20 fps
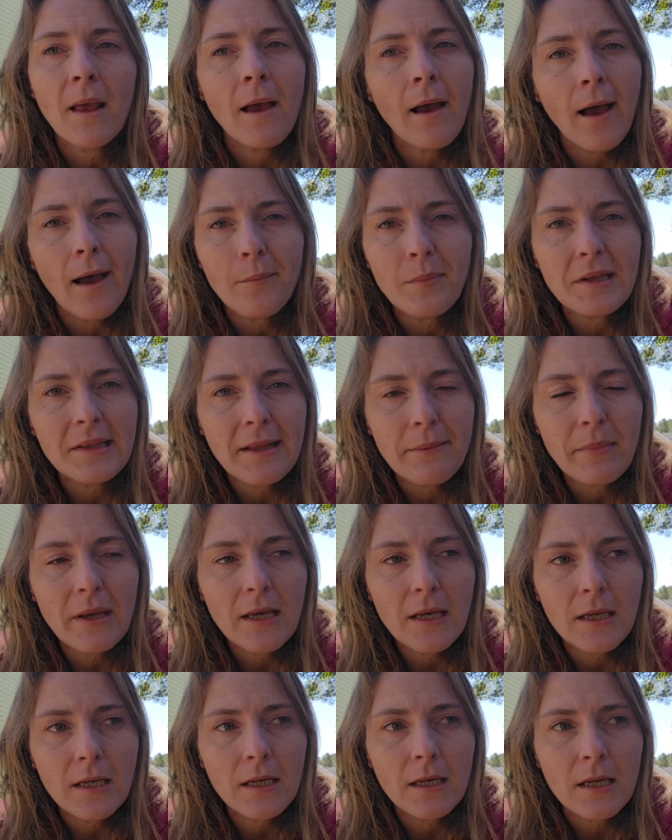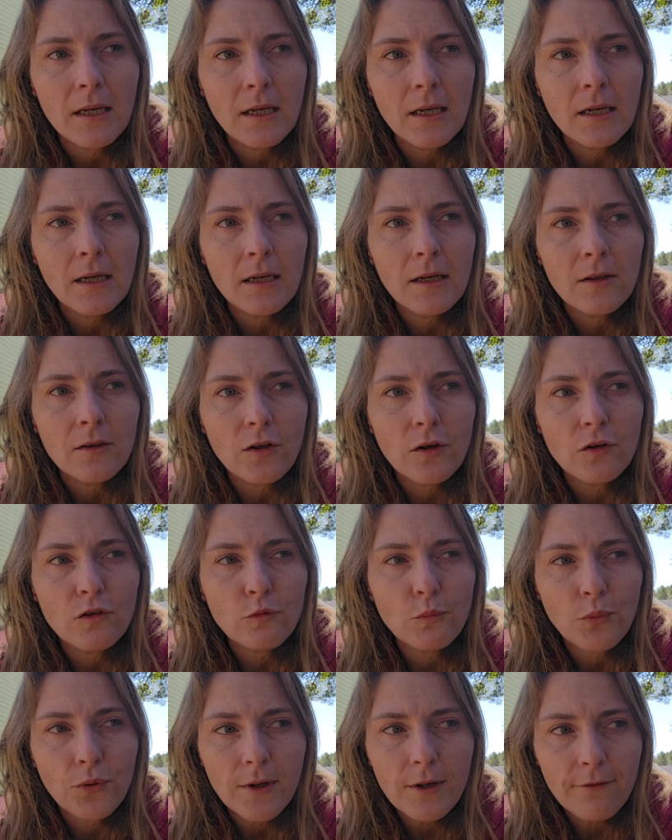I mean, they make those
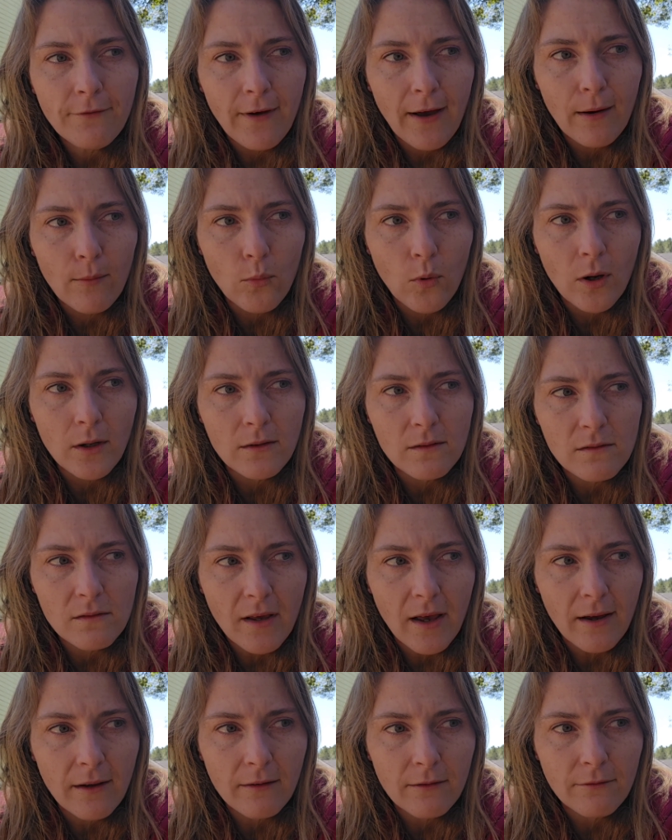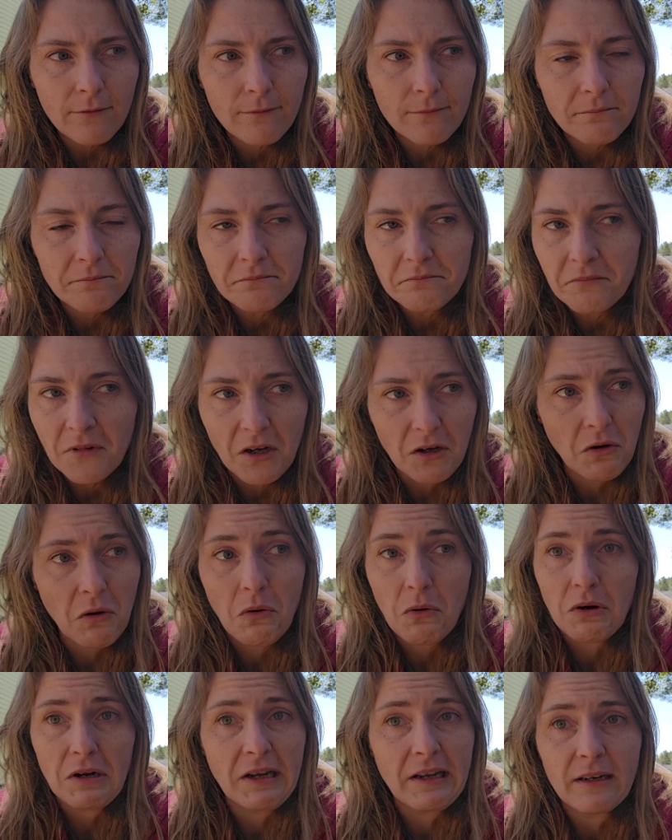prefab ones out of a
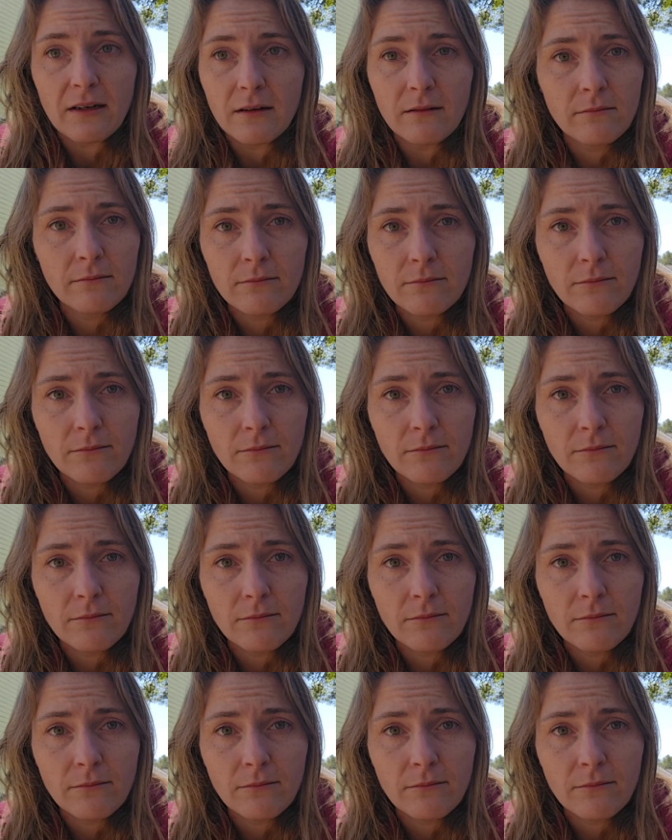corrugated